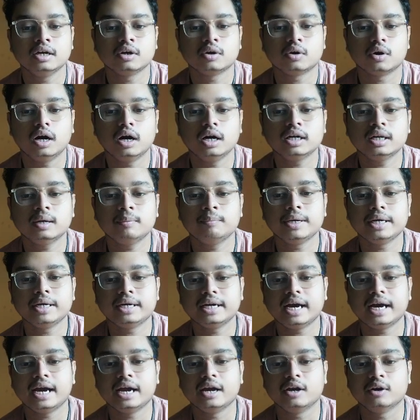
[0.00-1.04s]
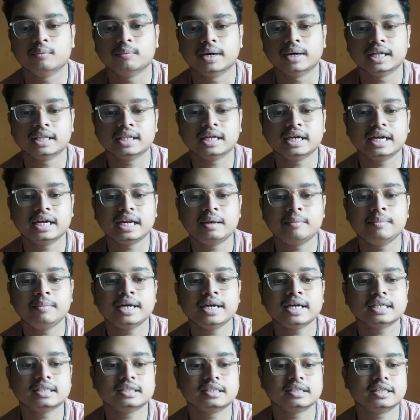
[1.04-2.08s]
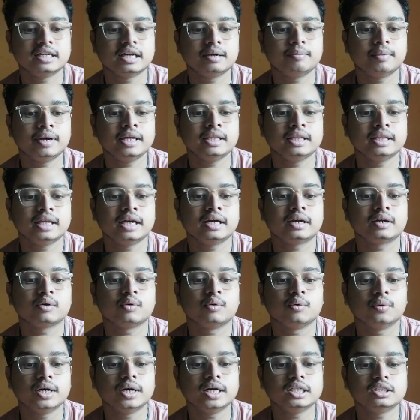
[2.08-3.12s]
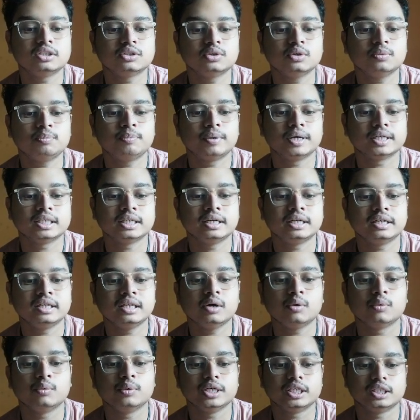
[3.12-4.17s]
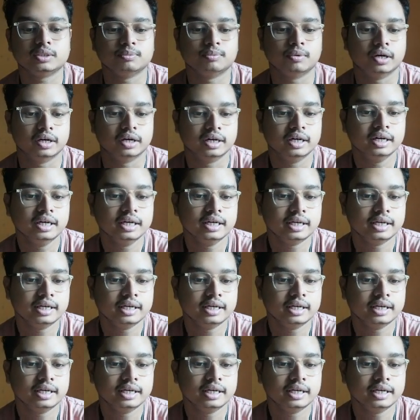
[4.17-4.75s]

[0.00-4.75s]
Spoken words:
called the beta anomer, and the naming is determined that OH group present in the which bond.